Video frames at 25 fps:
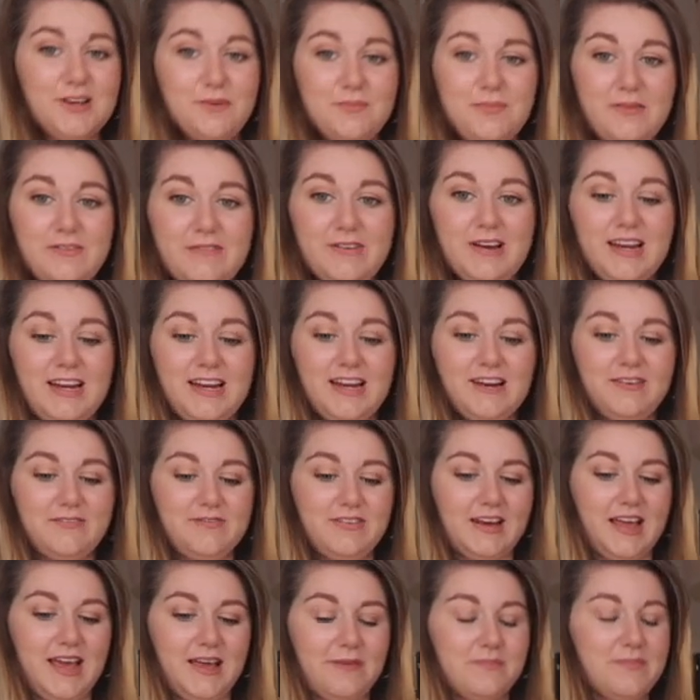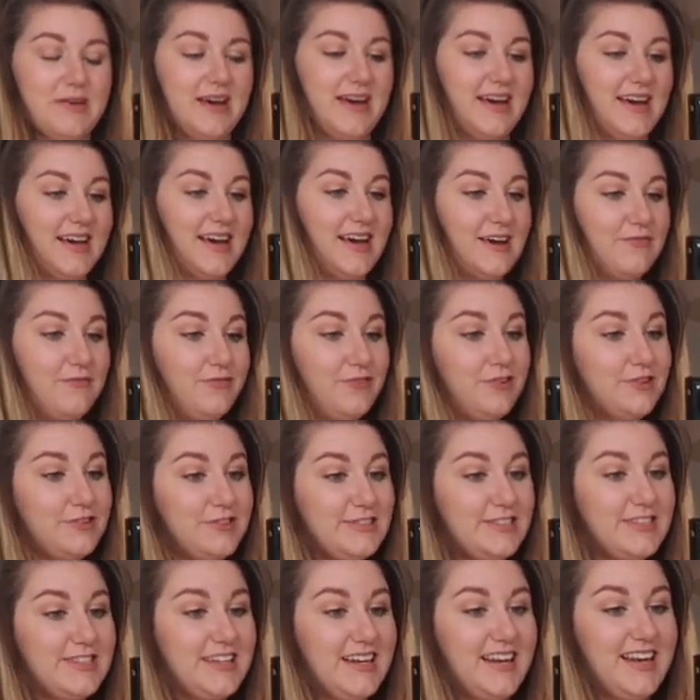could be really lovely, but
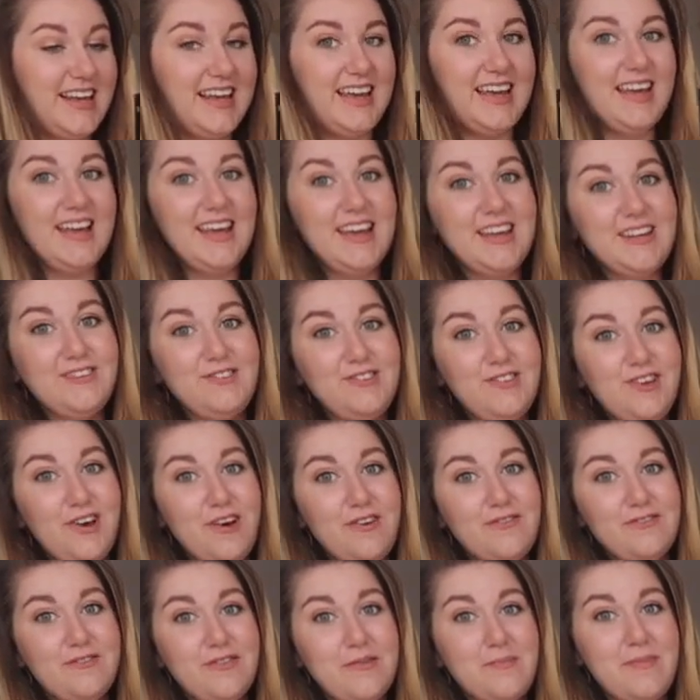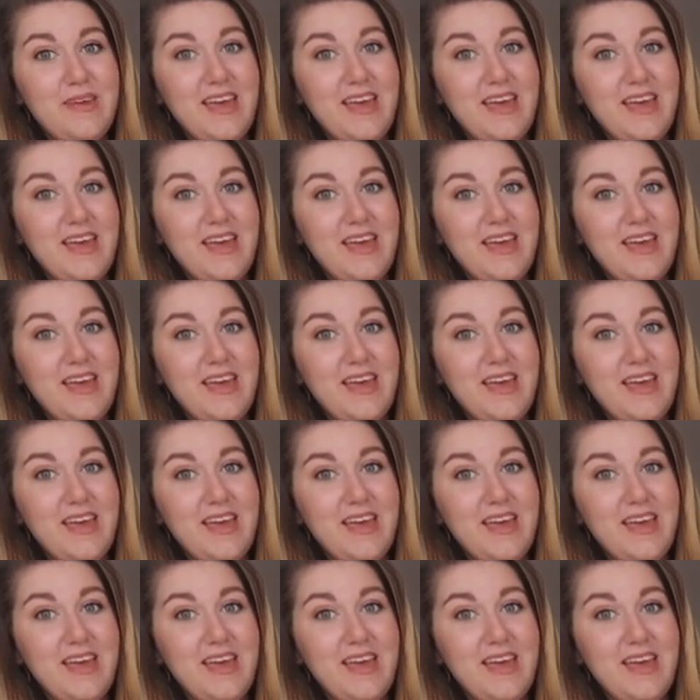unfortunately not for